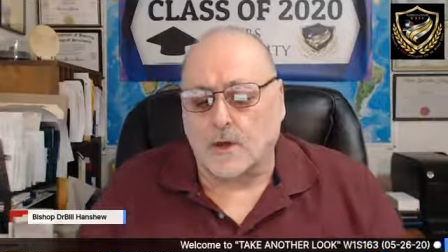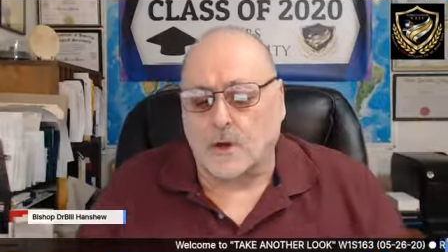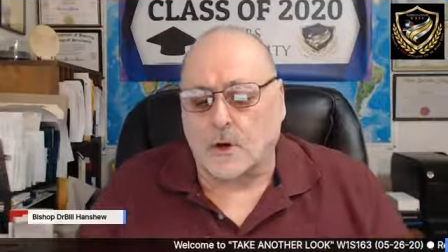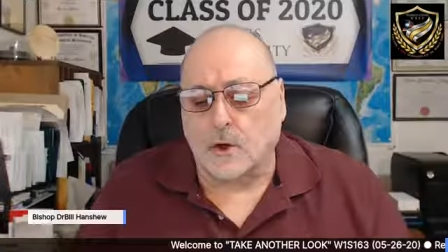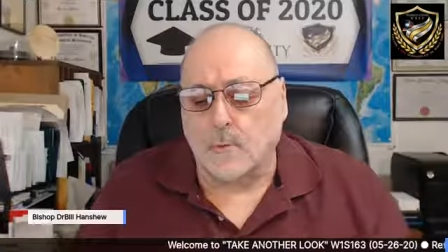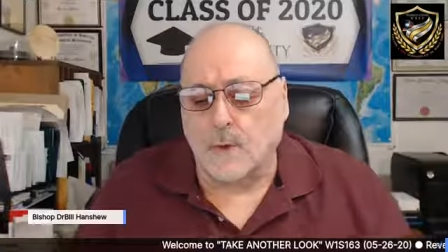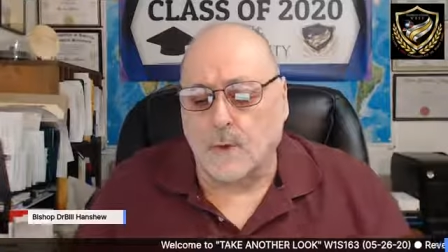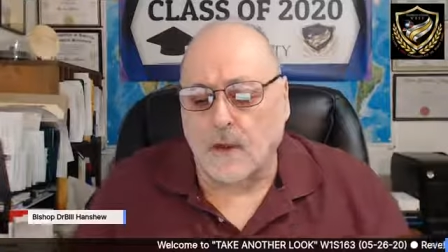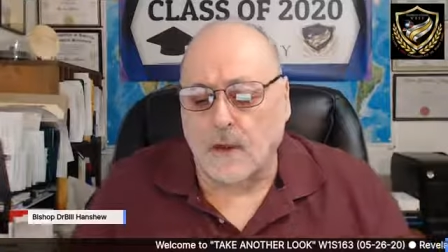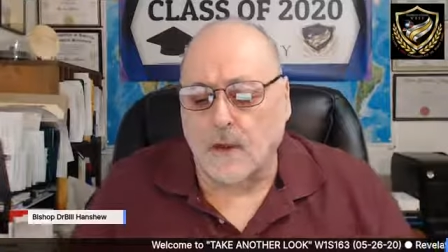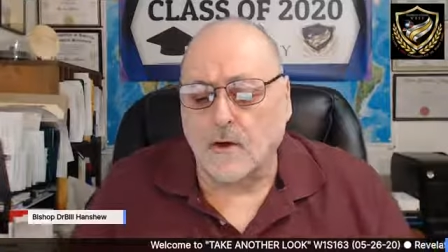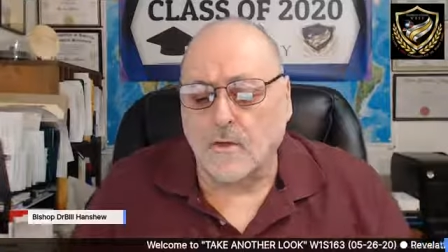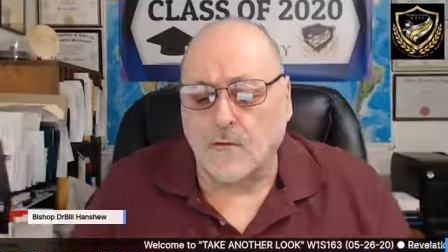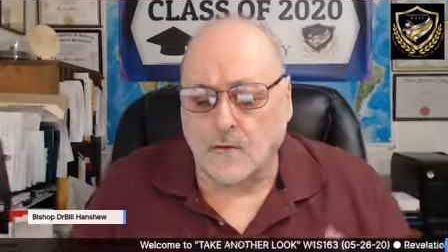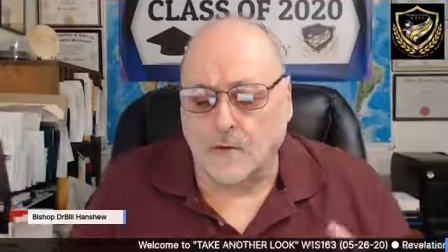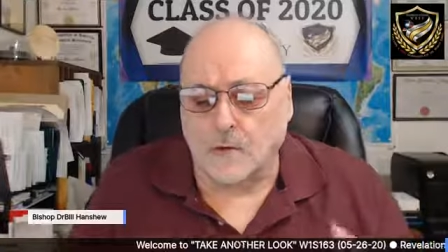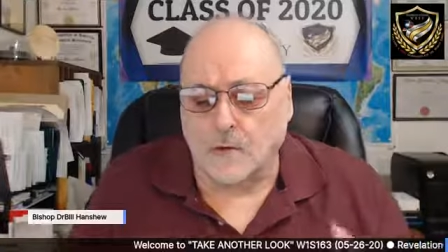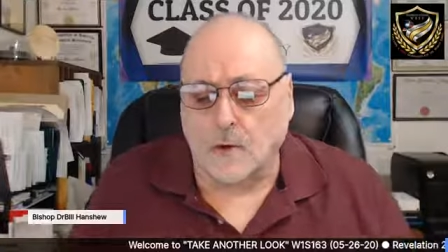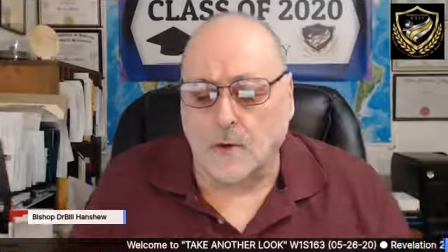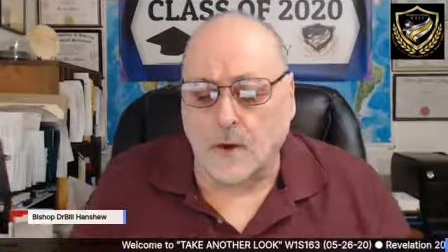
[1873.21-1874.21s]
to be
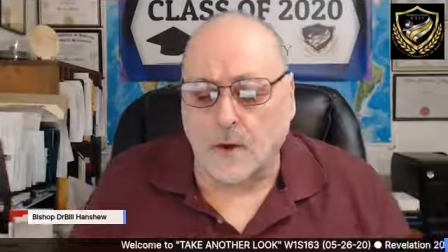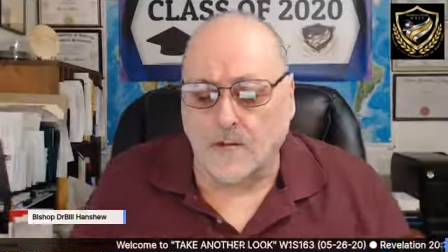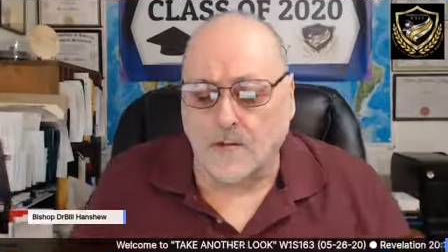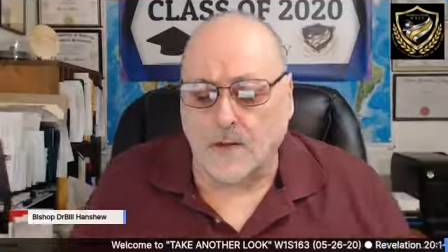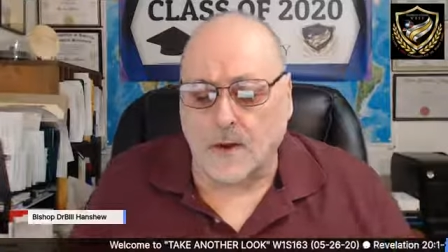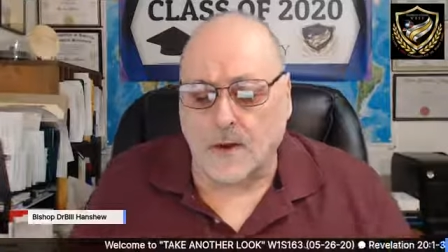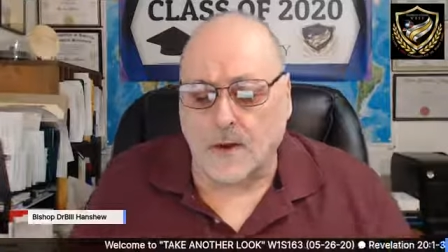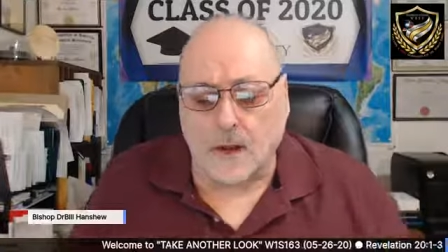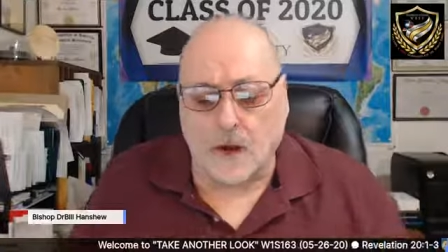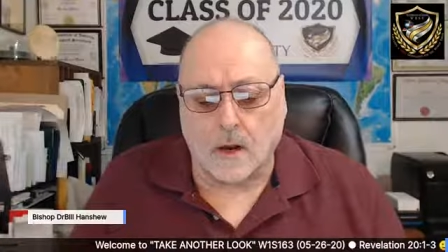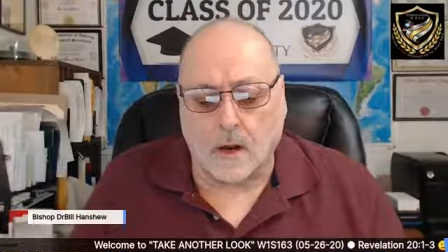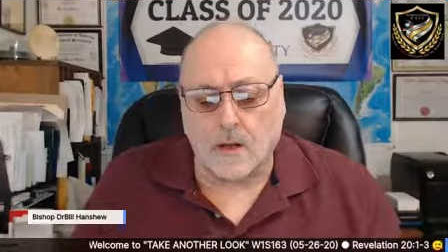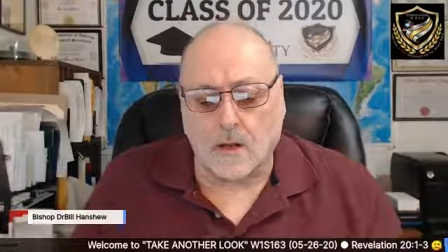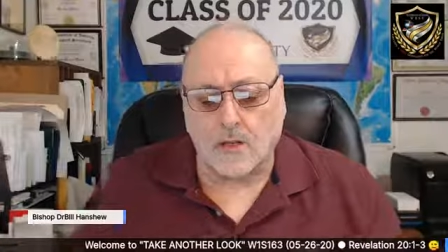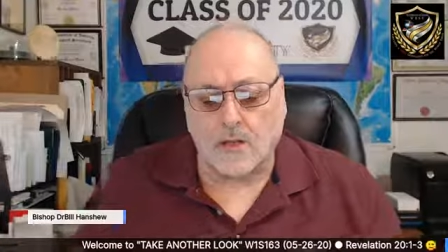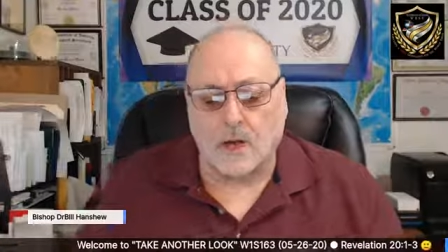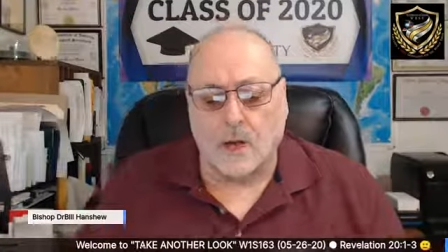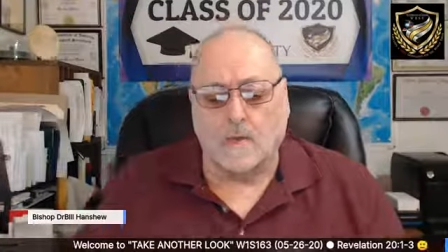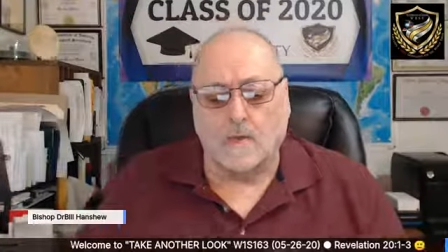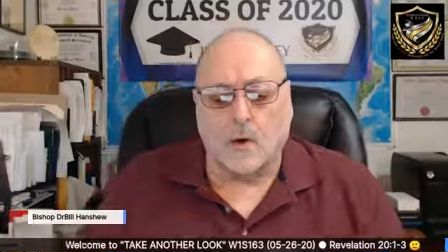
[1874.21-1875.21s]
full of the
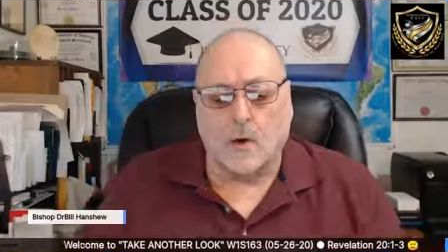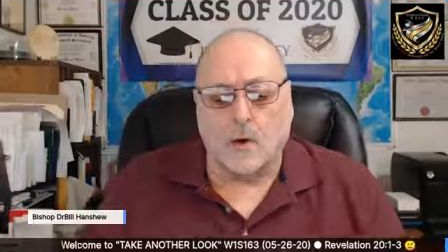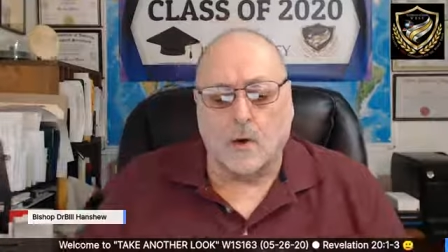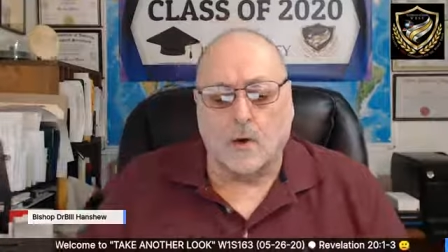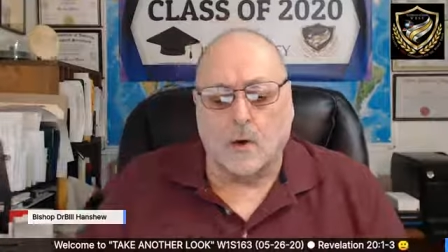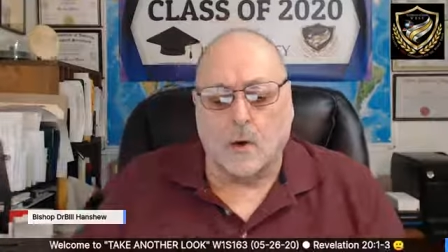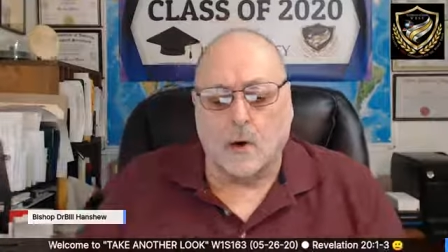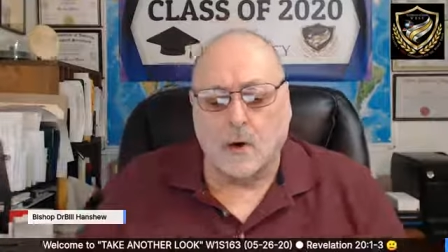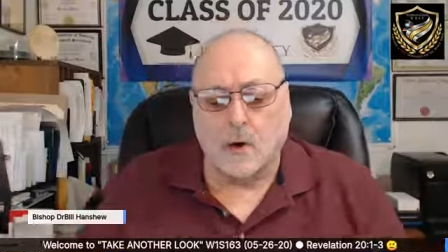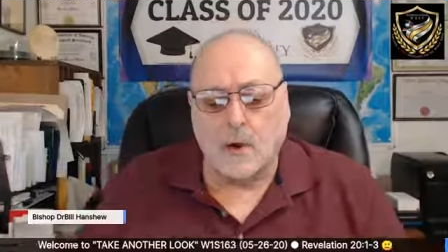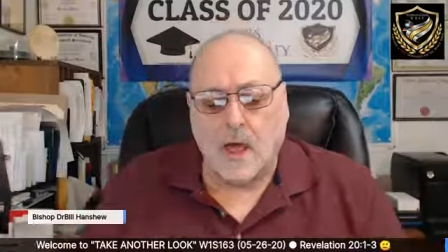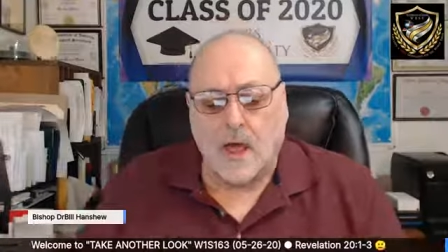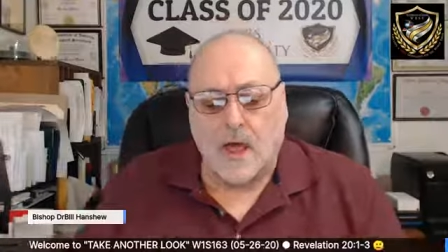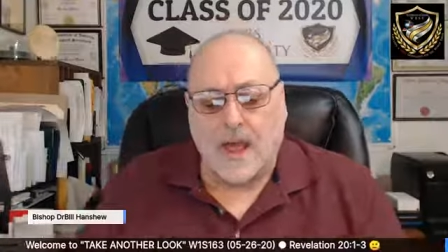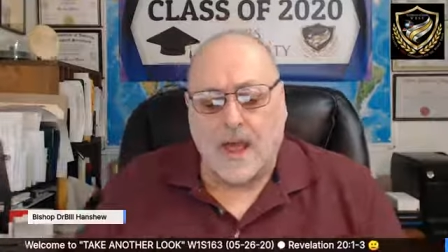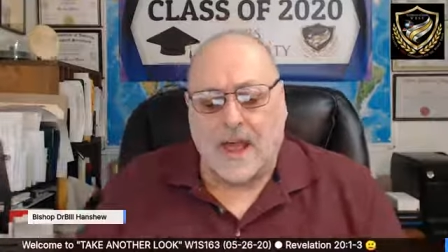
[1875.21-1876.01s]
knowledge of the Lord